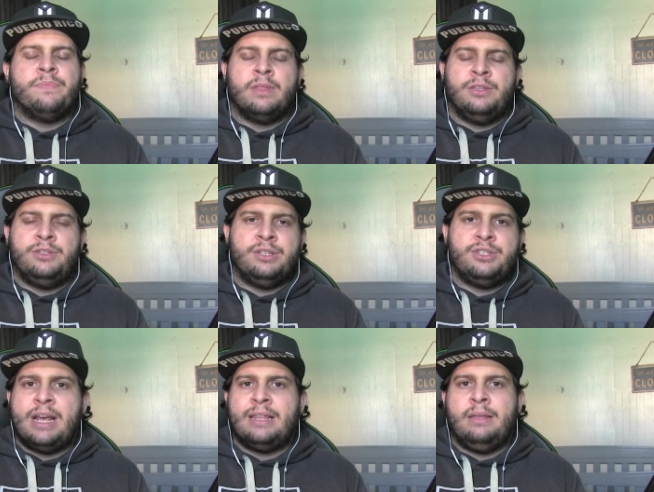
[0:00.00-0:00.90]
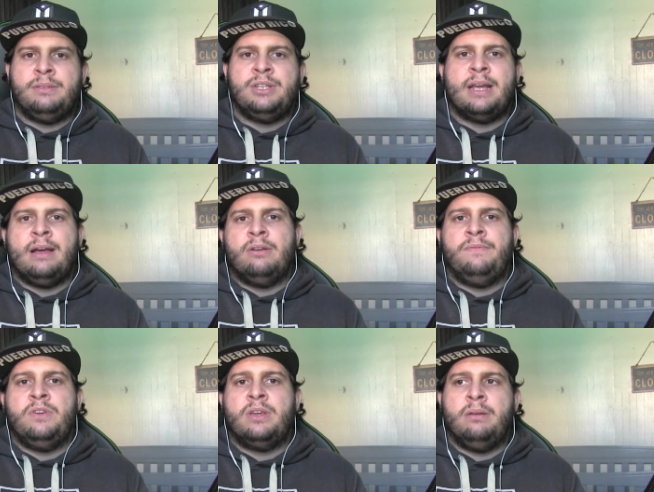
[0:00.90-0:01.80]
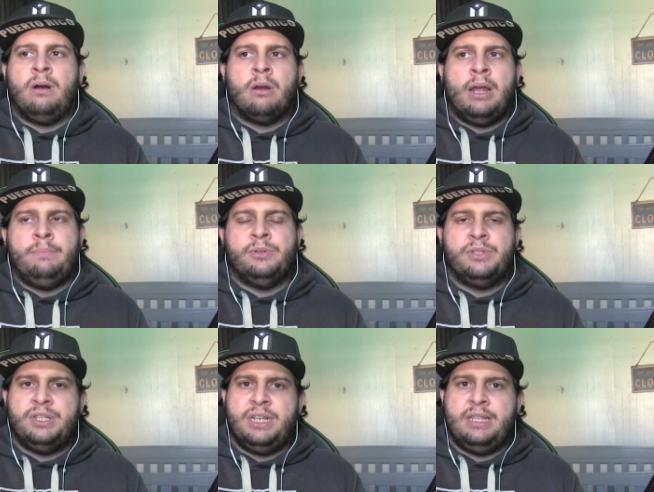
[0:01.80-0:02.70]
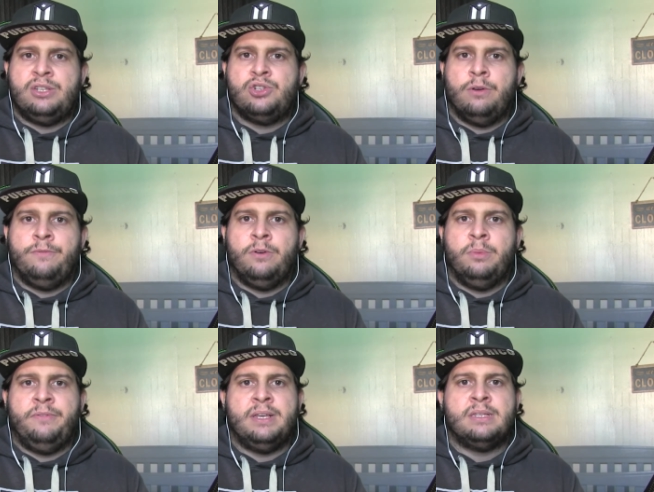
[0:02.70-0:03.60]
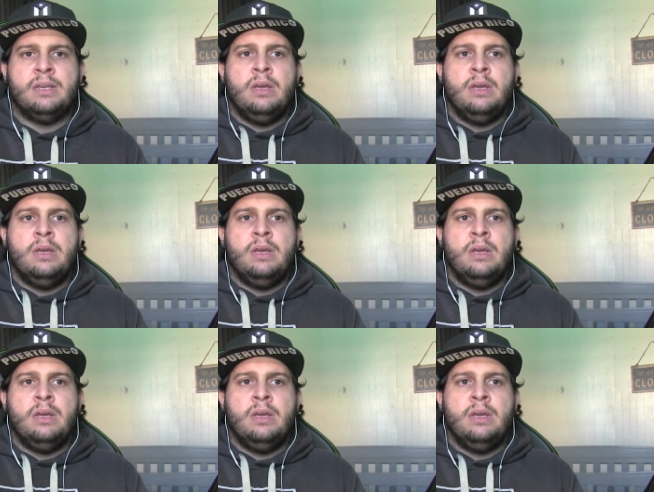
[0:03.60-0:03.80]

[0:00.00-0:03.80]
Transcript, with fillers: Just check the check out if you can are able to see this short film of his.